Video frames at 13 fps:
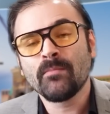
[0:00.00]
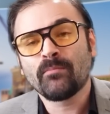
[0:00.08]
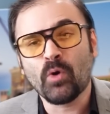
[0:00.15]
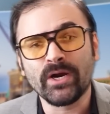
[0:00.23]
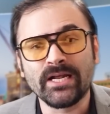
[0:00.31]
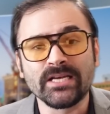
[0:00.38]

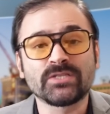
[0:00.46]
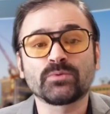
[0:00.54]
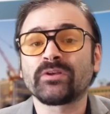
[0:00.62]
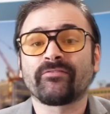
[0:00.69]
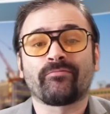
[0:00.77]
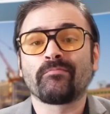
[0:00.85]
Point is,
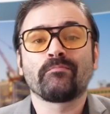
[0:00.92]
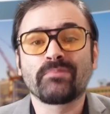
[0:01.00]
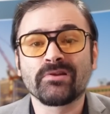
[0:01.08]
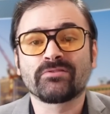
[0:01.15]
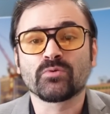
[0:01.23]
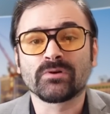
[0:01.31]
we've
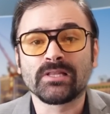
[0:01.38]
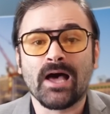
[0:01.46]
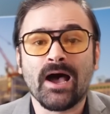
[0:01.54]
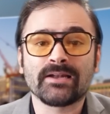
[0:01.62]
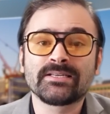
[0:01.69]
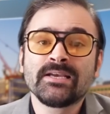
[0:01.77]
been through a
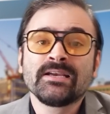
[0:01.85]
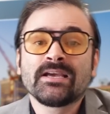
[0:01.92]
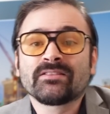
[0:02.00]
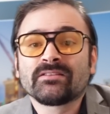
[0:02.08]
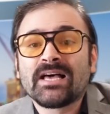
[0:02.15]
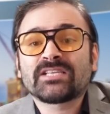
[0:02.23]
lot.
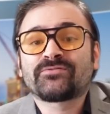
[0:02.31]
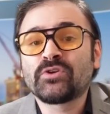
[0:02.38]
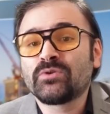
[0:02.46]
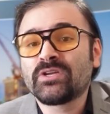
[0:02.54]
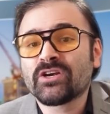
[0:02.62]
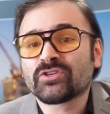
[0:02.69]
In the last
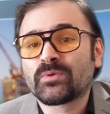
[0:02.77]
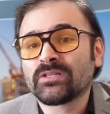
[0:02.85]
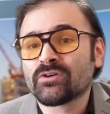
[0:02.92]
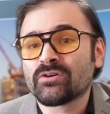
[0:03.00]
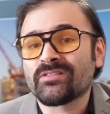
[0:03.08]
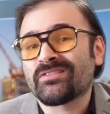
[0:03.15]
few years, we
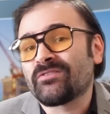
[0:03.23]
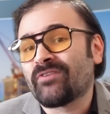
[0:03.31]
learned that the